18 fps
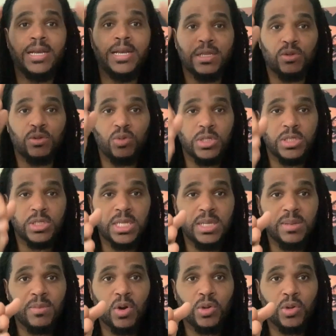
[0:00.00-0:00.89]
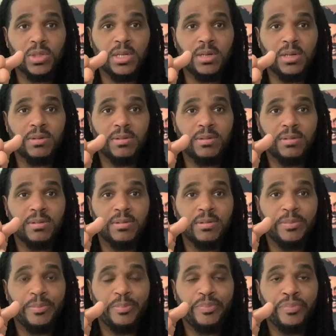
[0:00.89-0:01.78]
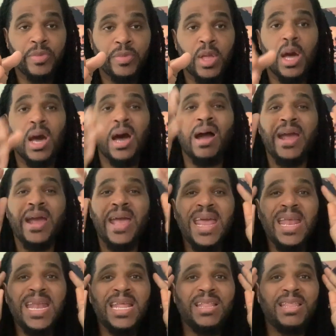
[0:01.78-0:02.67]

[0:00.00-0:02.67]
I that wanna sing about, you know. Or